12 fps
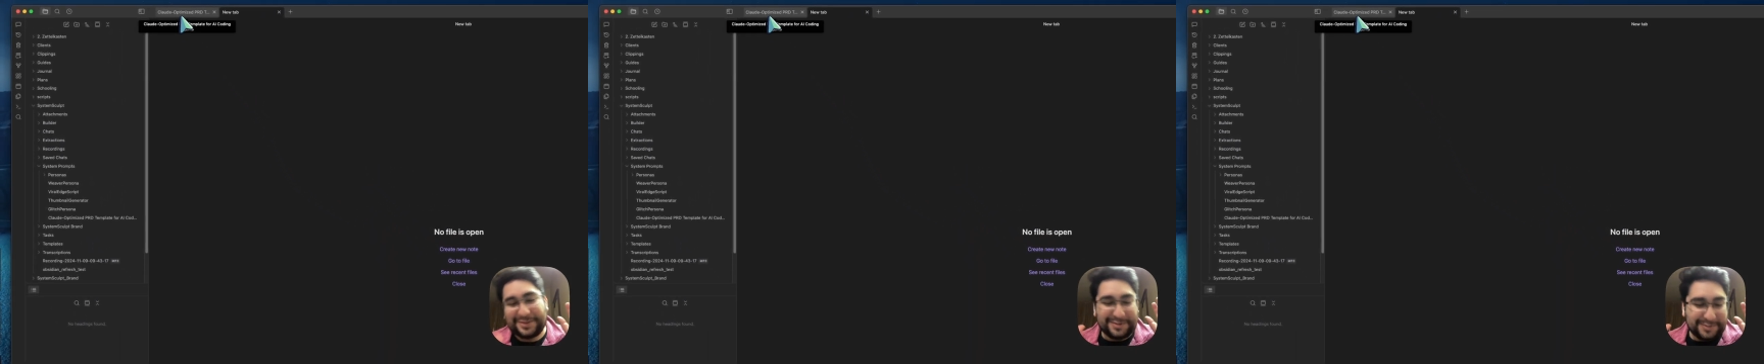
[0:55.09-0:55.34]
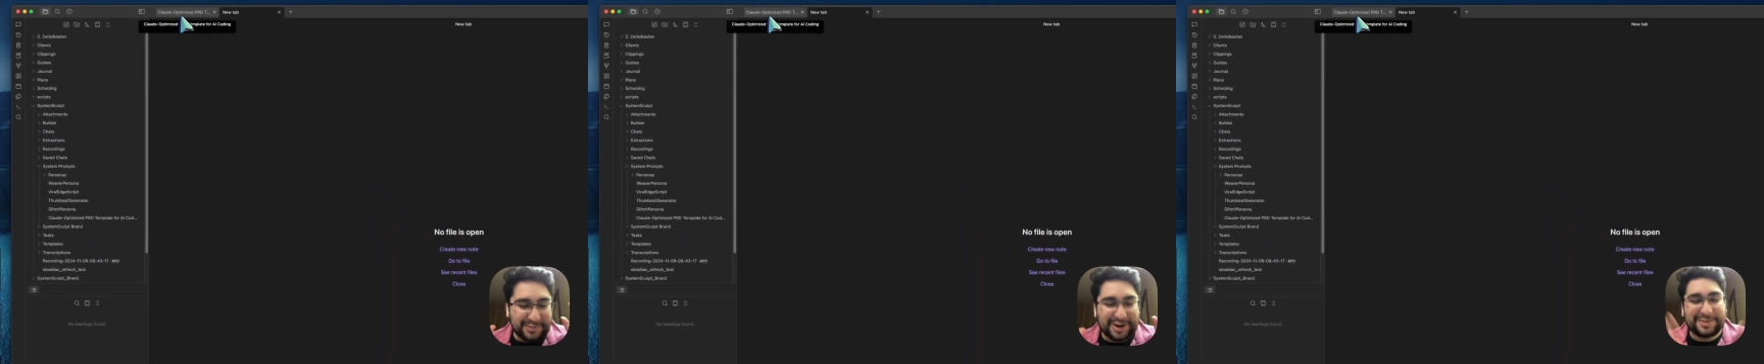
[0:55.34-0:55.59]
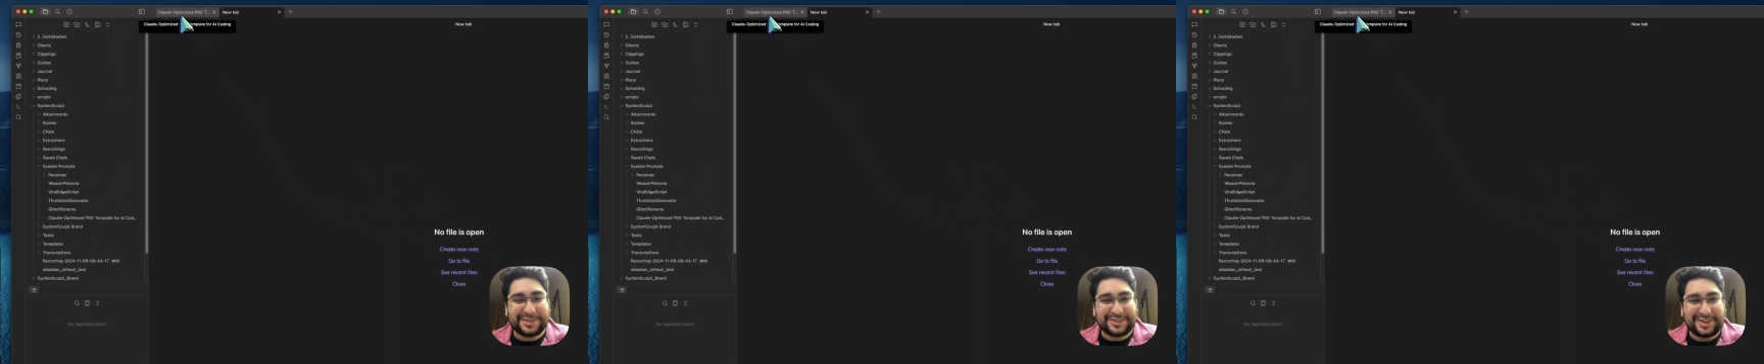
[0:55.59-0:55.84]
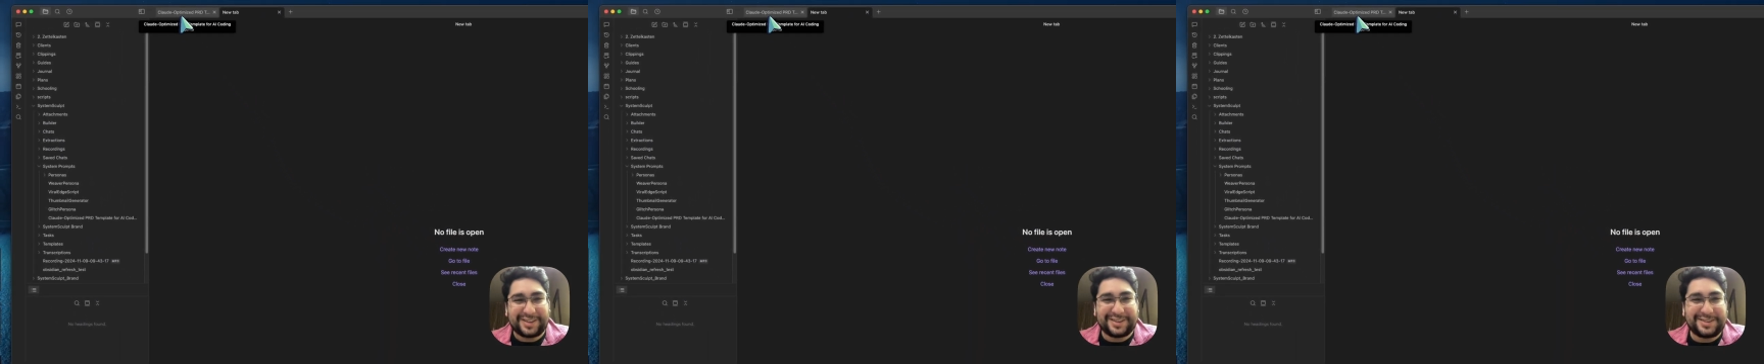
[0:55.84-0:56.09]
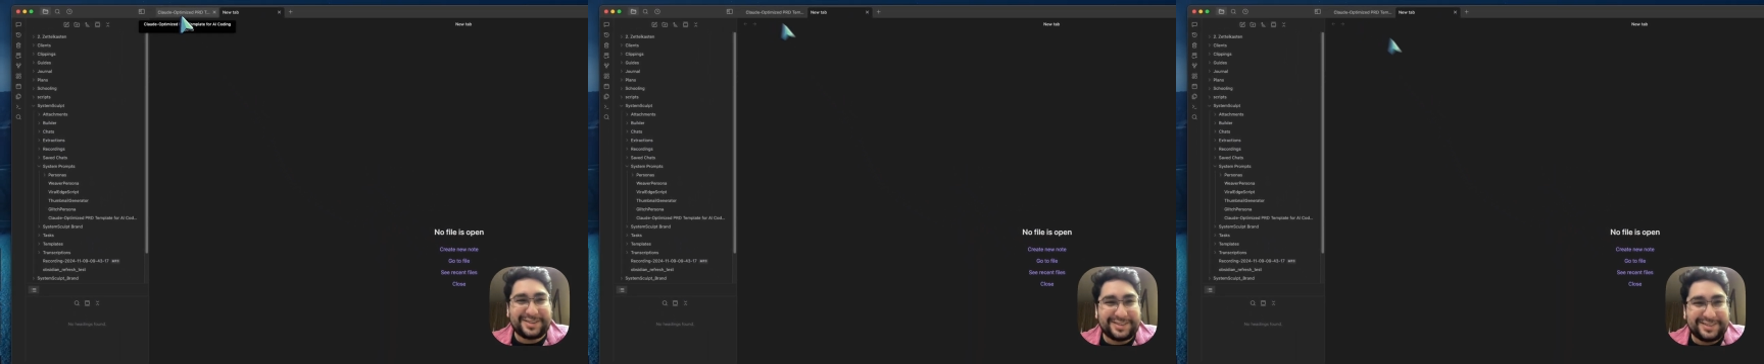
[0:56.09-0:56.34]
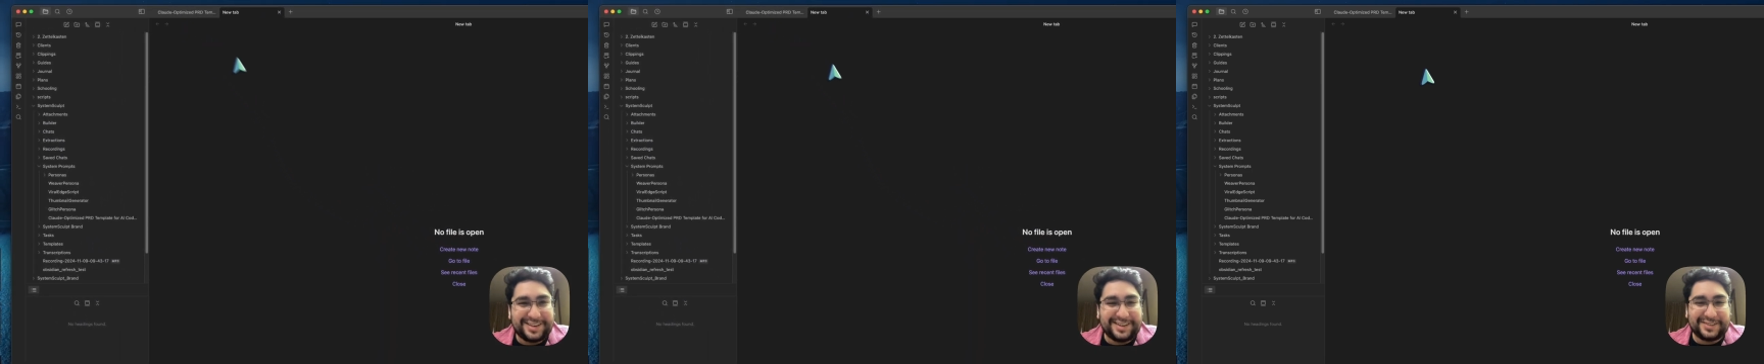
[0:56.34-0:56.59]
You probably saw that. You
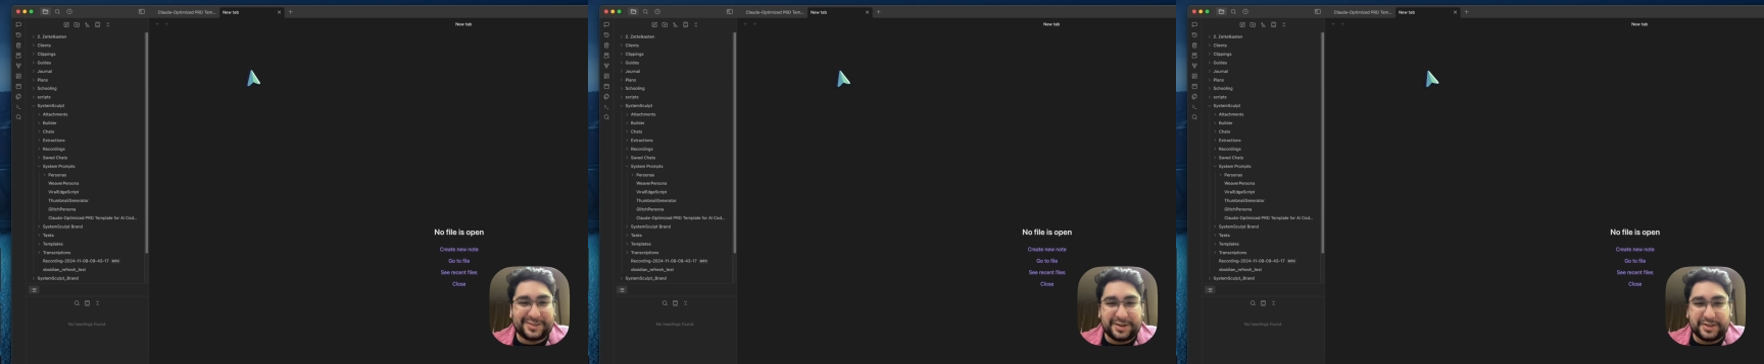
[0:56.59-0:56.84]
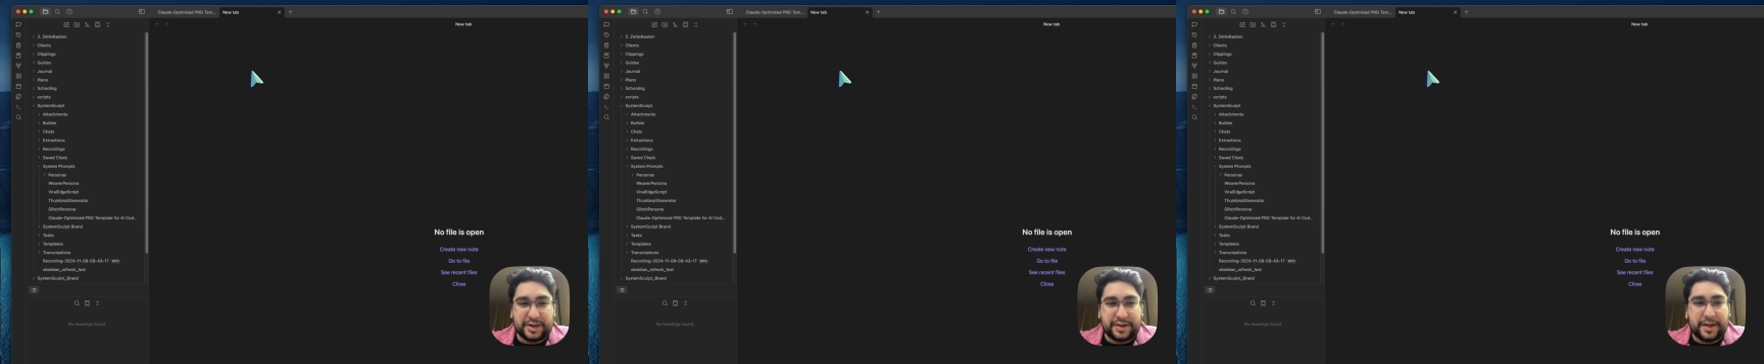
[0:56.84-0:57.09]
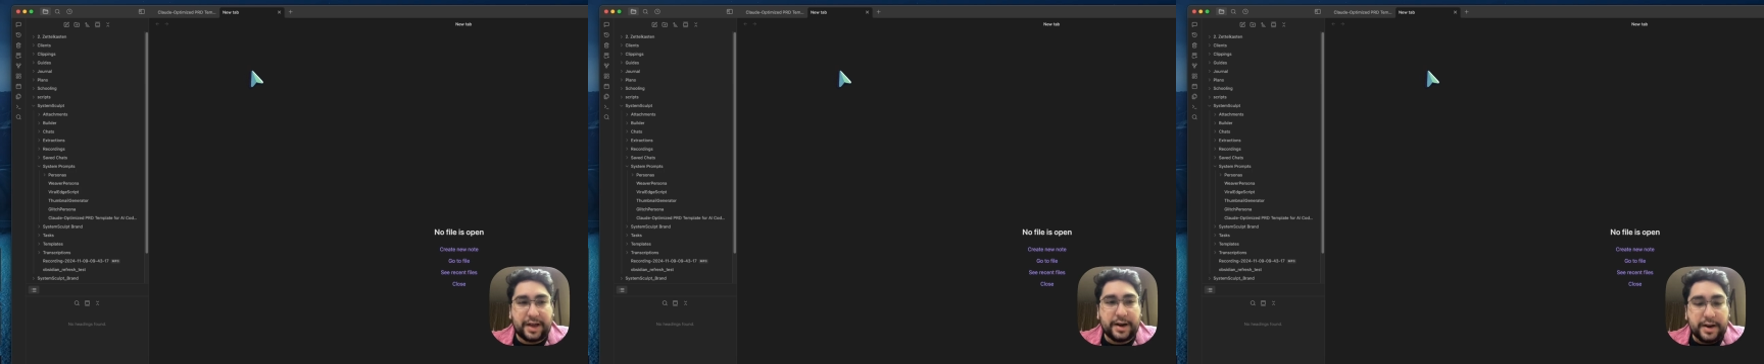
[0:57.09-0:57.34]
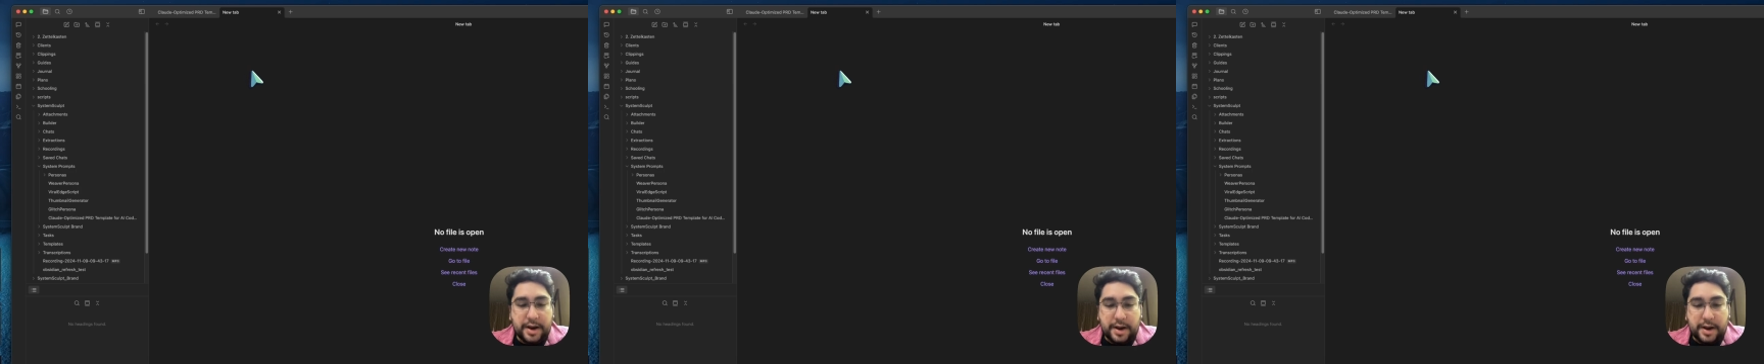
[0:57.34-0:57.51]
could take a screenshot of that.